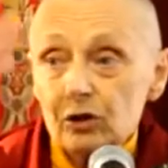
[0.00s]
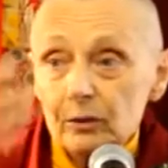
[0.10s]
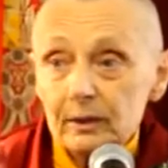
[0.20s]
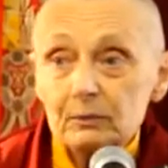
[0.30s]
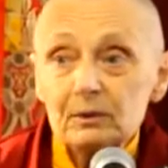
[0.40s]

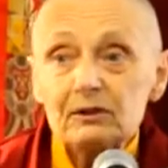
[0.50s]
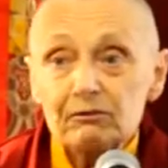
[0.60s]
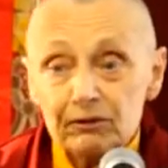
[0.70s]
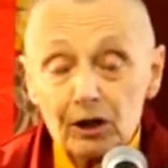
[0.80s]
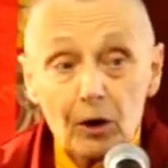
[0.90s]
going with the
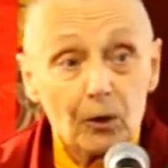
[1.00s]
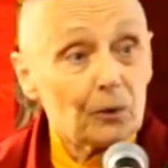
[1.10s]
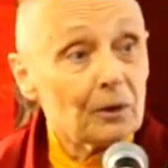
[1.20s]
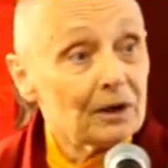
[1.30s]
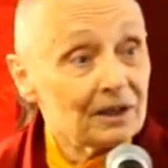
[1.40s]

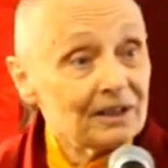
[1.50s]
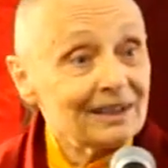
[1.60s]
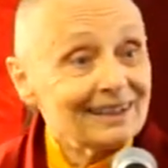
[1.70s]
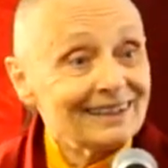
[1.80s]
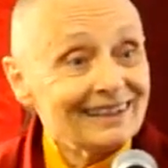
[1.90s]
flow,
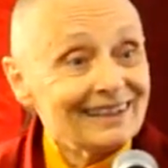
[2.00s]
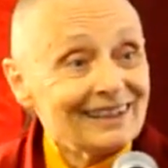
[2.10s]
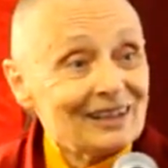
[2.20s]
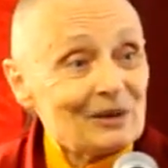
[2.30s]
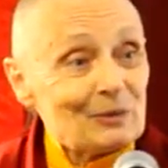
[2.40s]

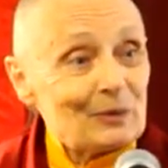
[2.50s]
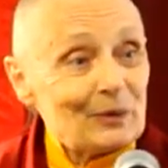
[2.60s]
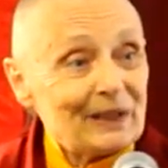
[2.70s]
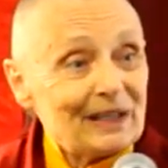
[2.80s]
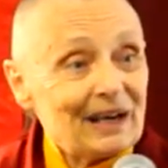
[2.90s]
we